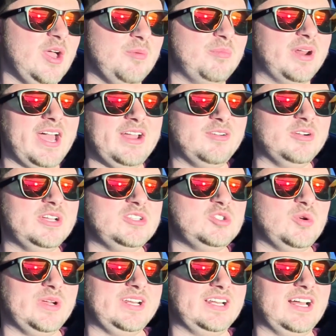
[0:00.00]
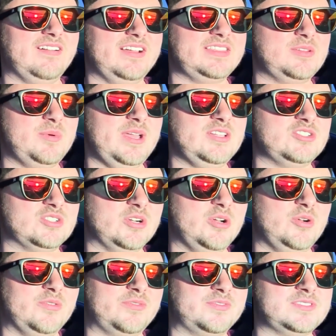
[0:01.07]
But I really enjoyed it. I liked the way it
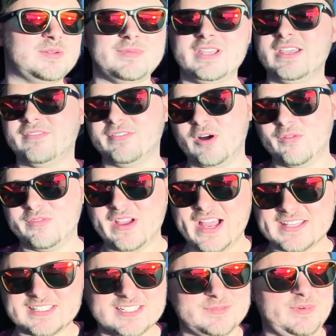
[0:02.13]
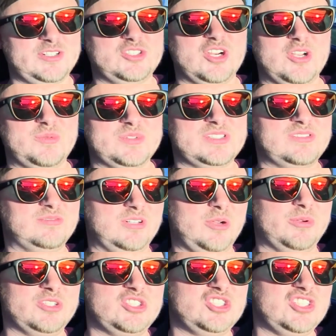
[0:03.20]
drove. To me, it felt fast because my truck was
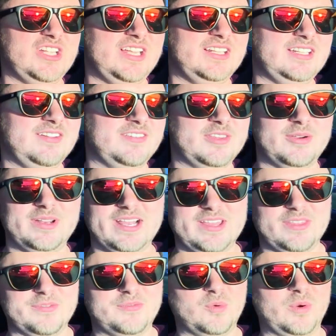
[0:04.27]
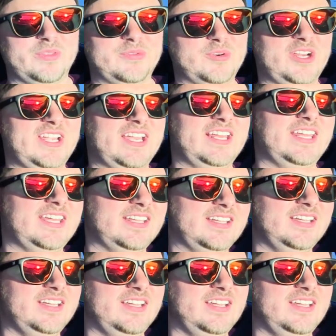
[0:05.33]
slow as shit, even though it had the 4.3 in it.